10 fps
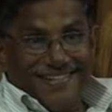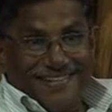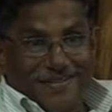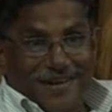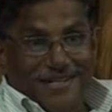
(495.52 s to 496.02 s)

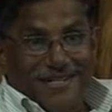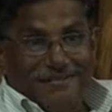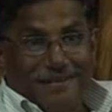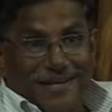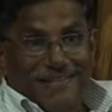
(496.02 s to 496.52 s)
the
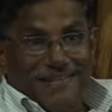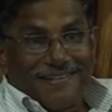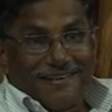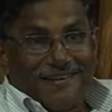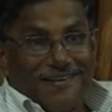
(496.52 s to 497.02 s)
righteous man,
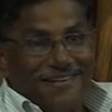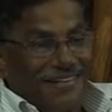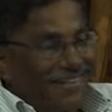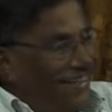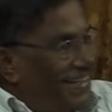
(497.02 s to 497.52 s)

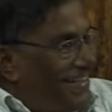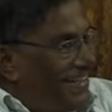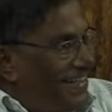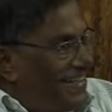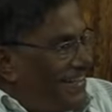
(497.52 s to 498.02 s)

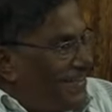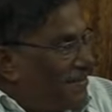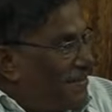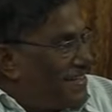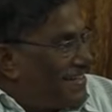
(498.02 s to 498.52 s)
It's
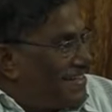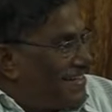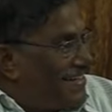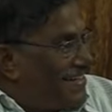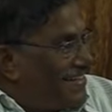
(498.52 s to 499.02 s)
amazing,
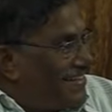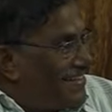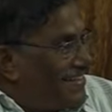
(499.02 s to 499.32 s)
isn't it?